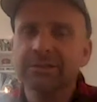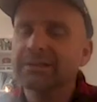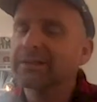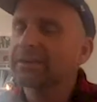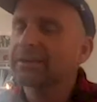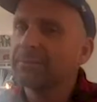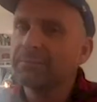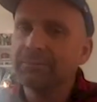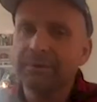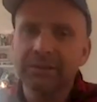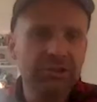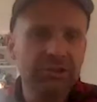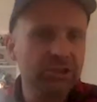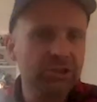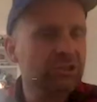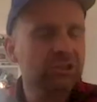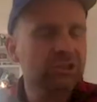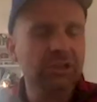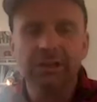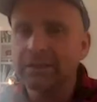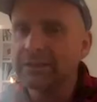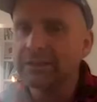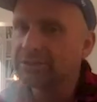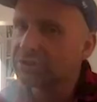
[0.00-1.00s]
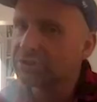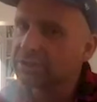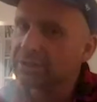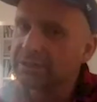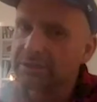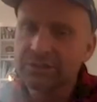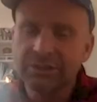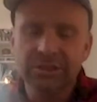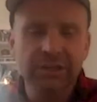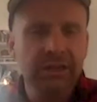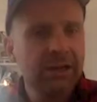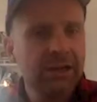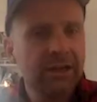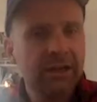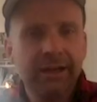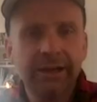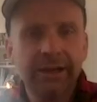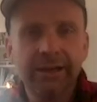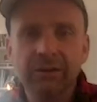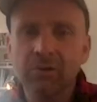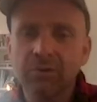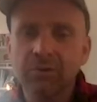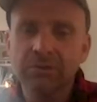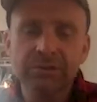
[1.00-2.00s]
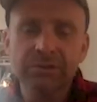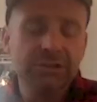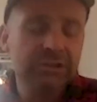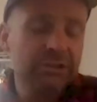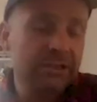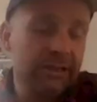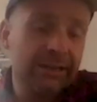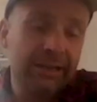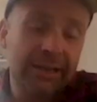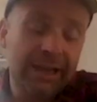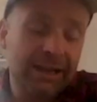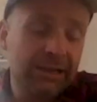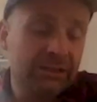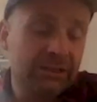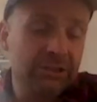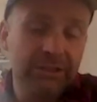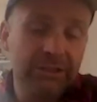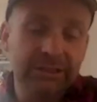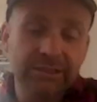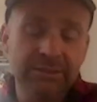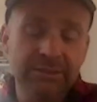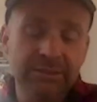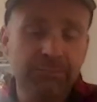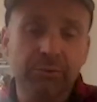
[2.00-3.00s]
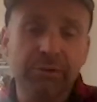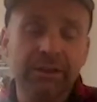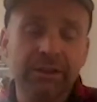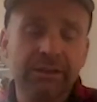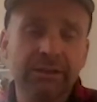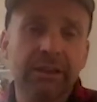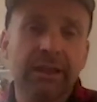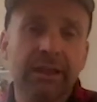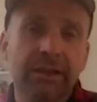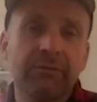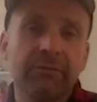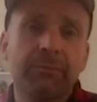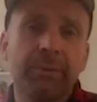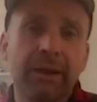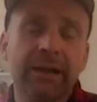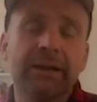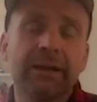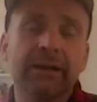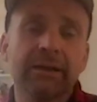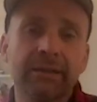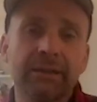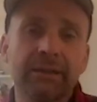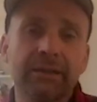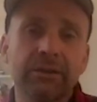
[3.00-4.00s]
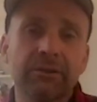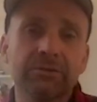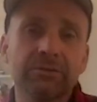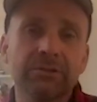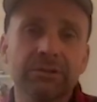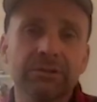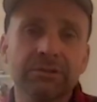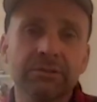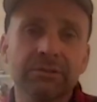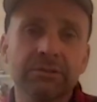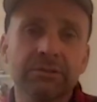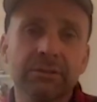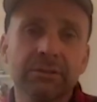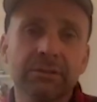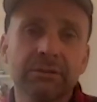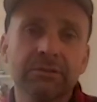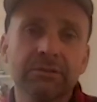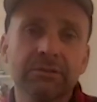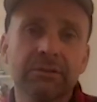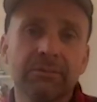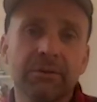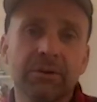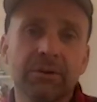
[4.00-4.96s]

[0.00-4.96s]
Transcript: It can be just delicious and gorgeous and actually breathe life back into the oceans. That's what I'm